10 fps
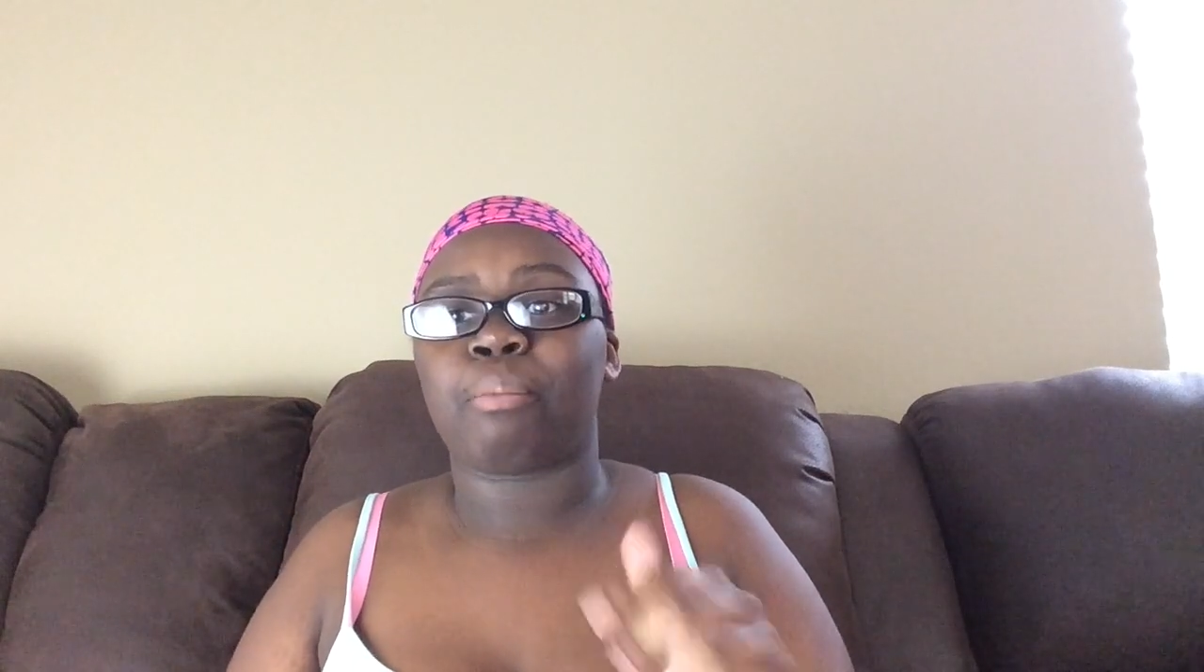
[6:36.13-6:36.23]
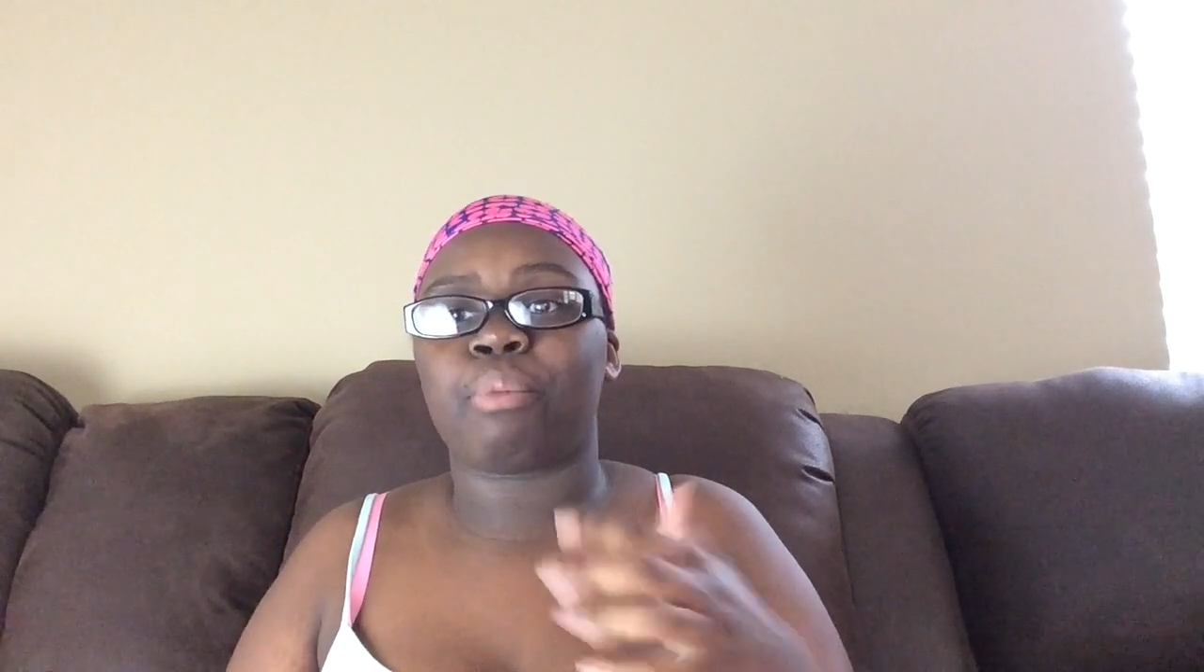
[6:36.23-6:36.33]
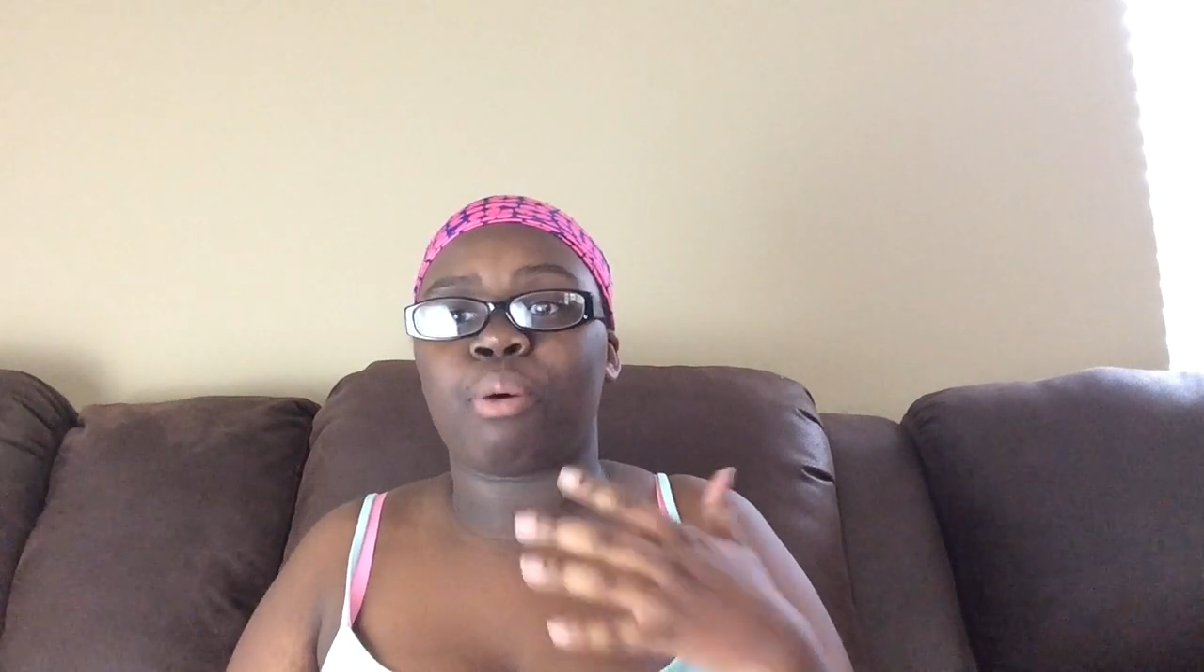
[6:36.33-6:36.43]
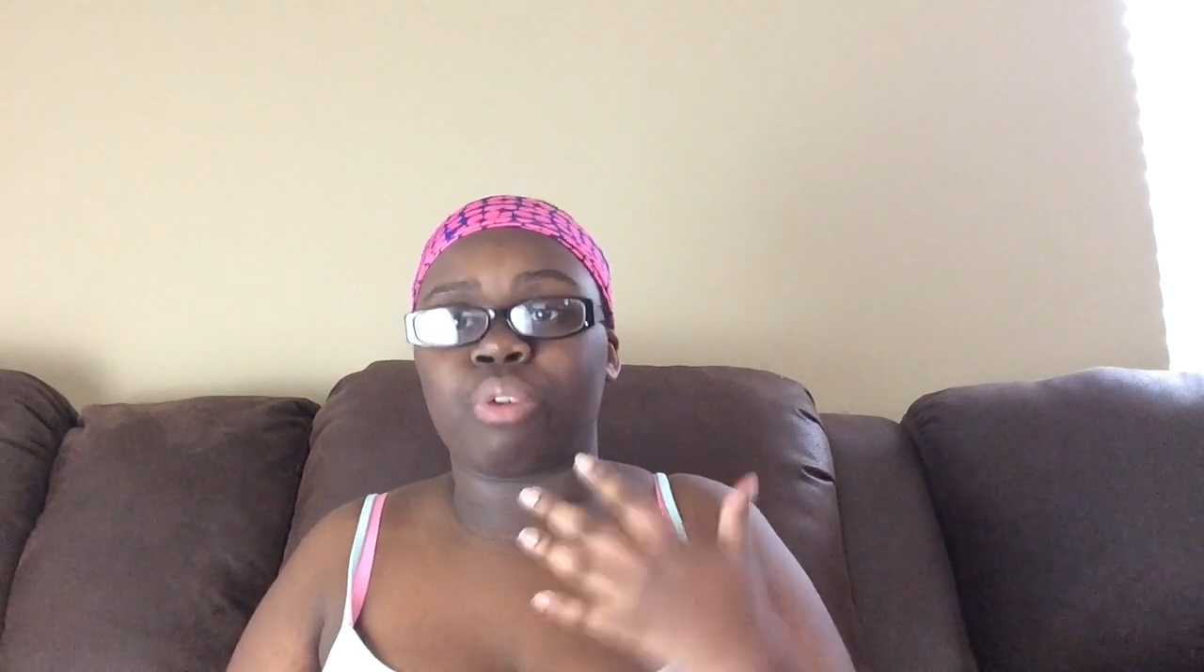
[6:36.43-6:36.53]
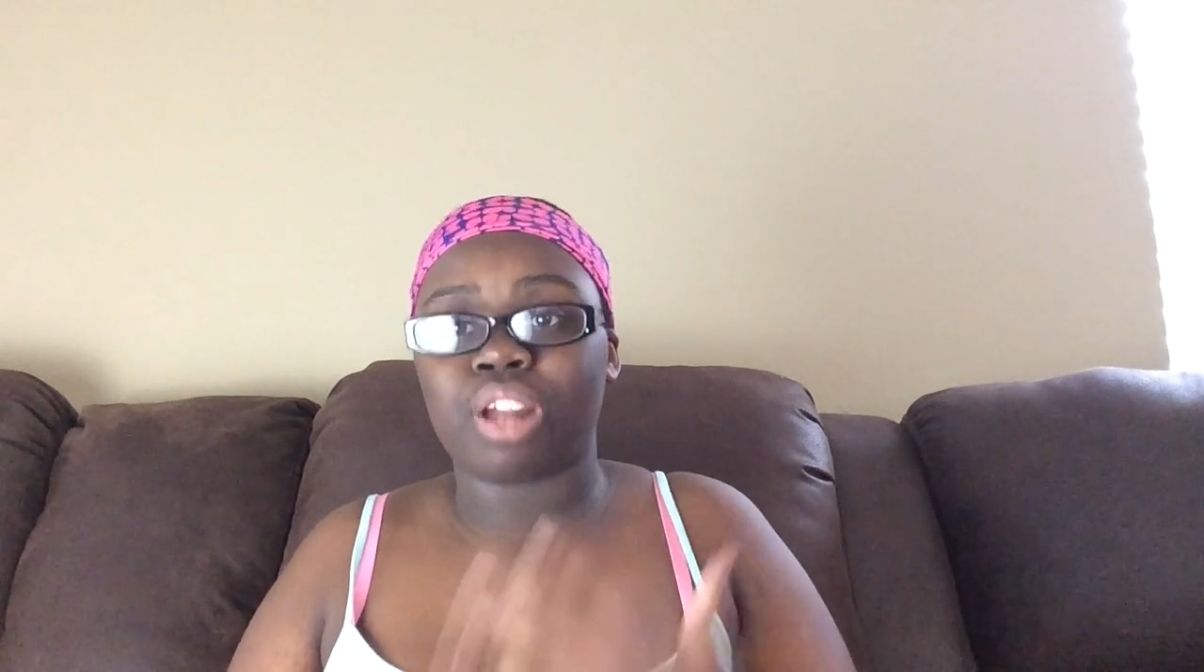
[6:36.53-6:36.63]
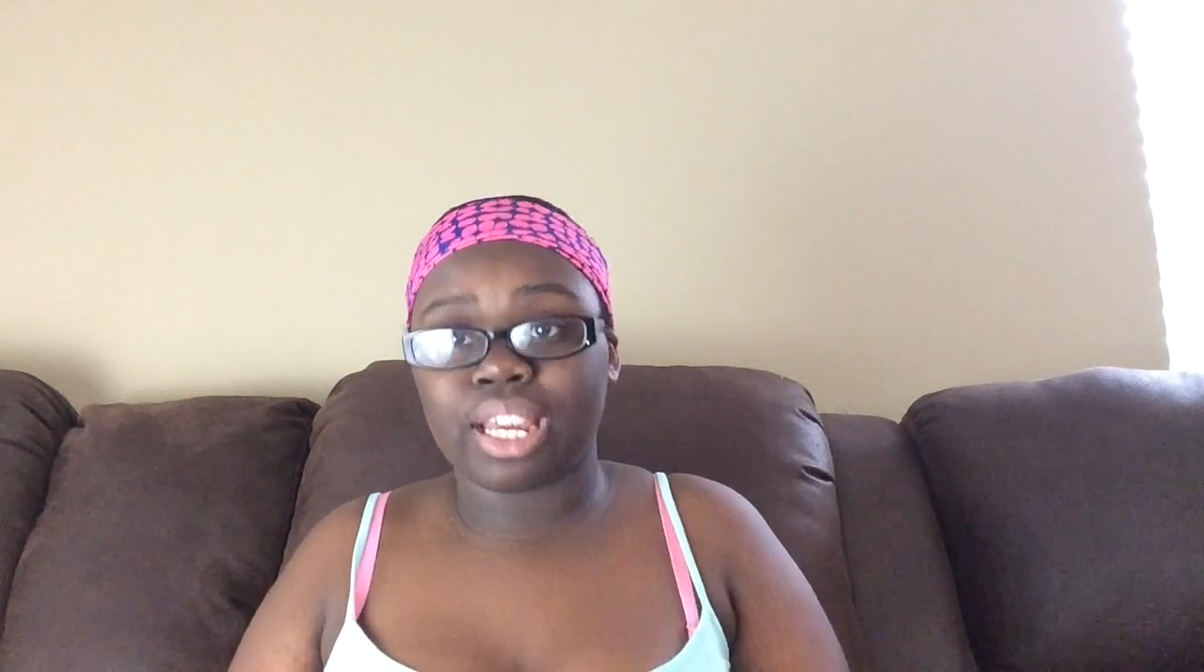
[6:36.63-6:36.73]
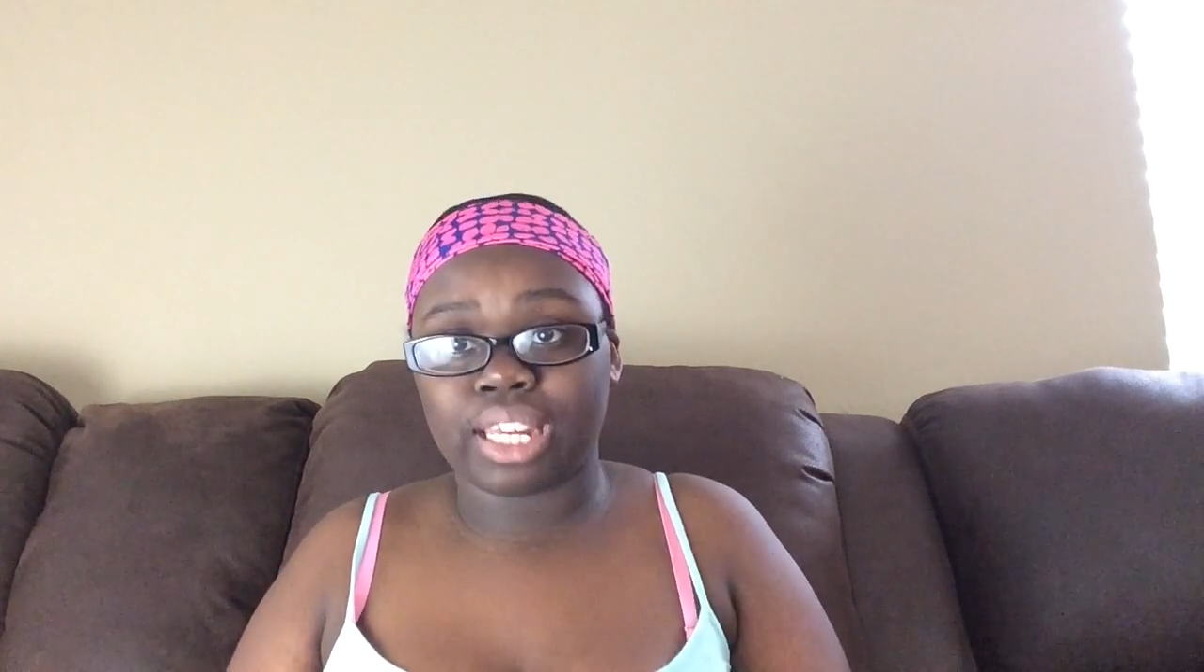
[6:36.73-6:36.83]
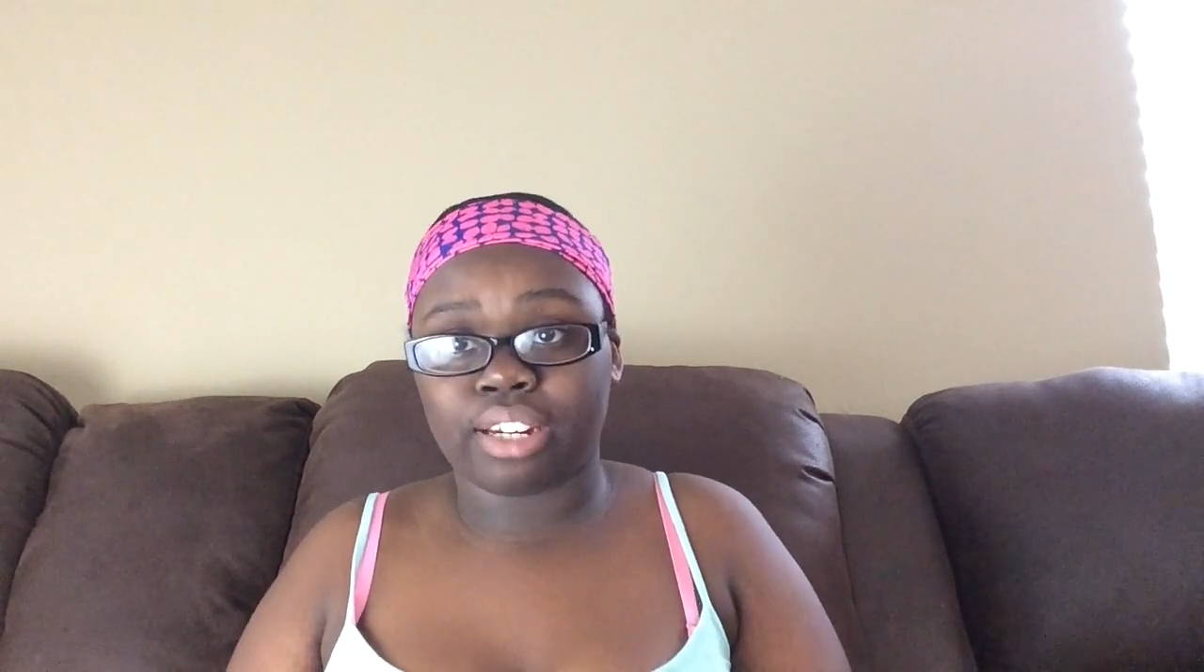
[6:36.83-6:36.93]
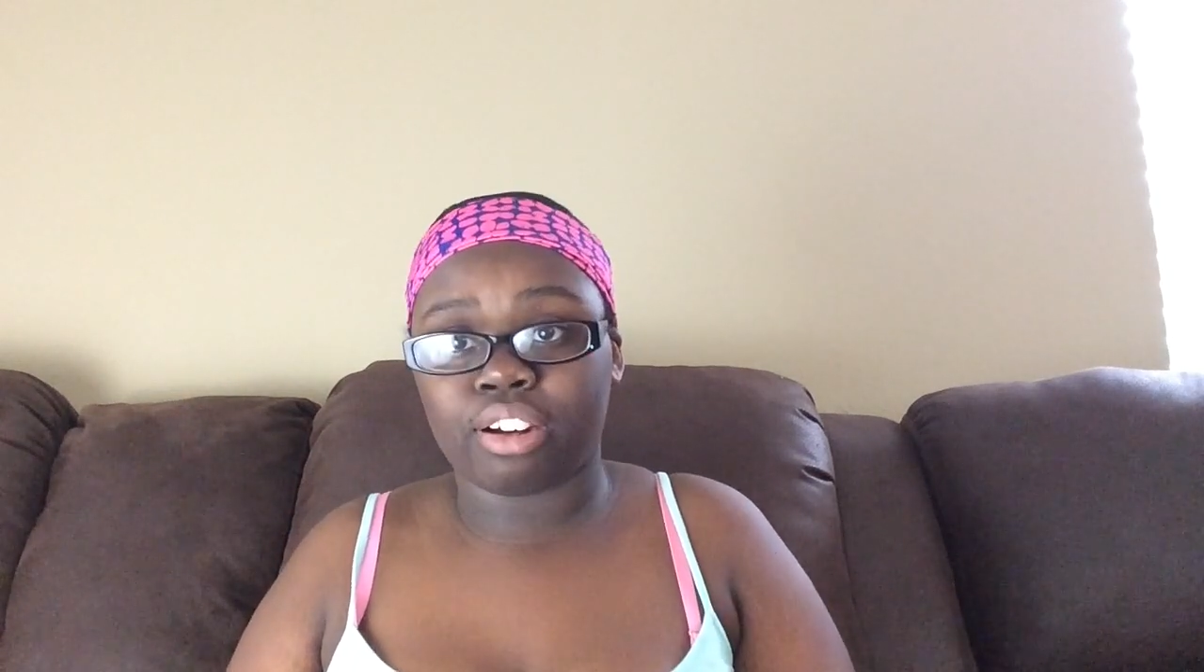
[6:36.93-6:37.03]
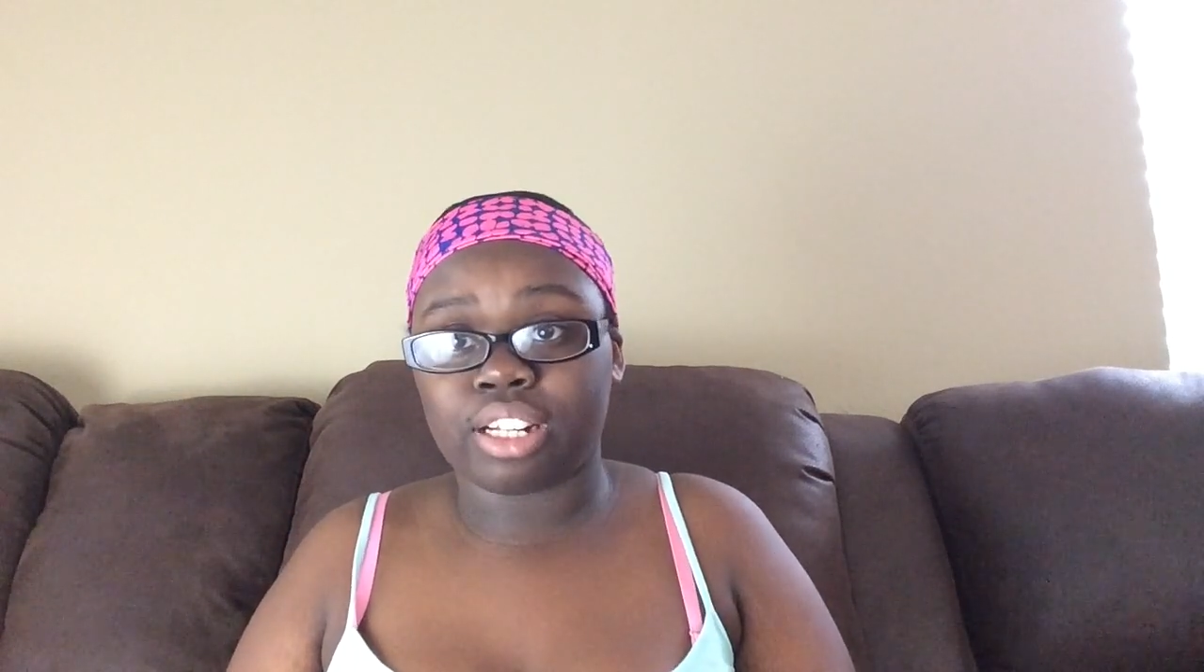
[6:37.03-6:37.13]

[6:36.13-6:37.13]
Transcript: but we're not getting her